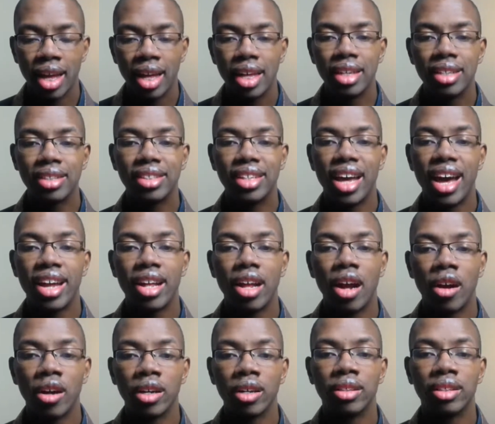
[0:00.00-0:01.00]
is that
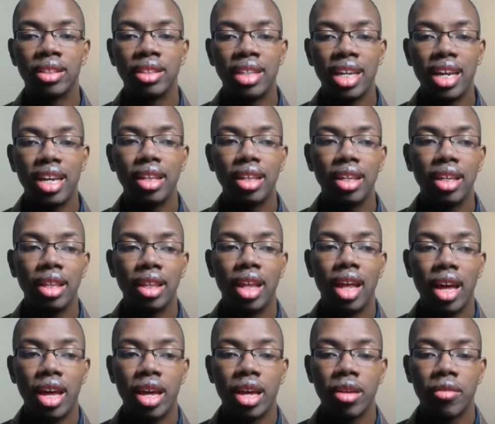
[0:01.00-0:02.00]
our daily
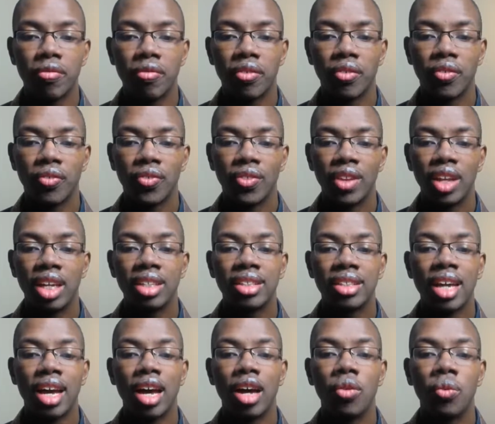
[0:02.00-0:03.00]
life is
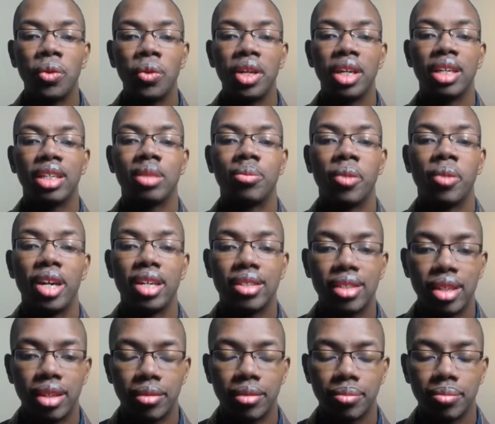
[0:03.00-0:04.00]
how we express it.